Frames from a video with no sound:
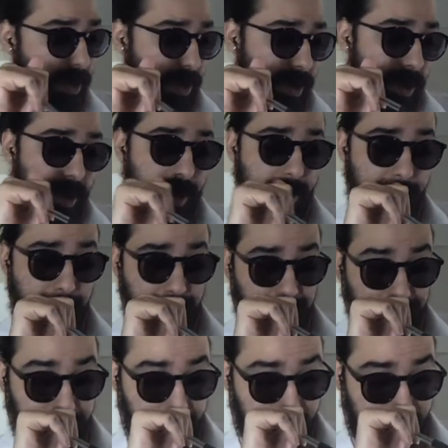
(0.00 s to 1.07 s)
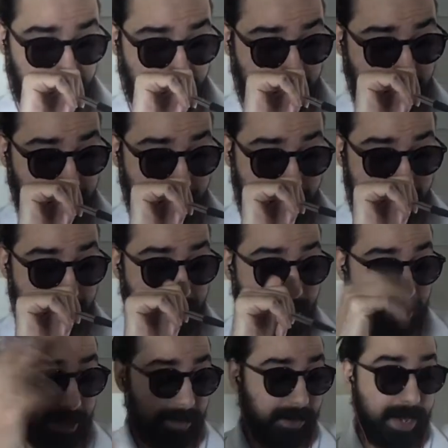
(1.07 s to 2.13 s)
Um, he said that he
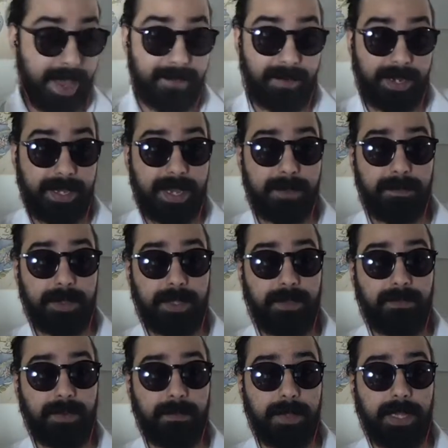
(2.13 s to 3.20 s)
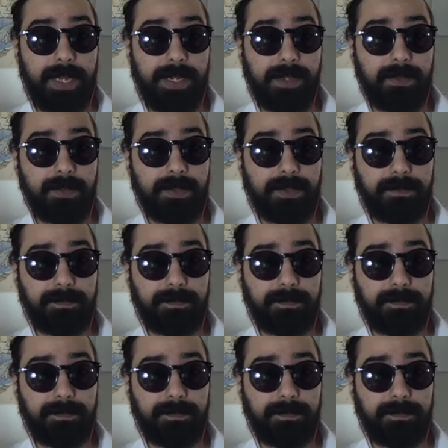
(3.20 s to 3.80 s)
doesn't have any empathy for millennials.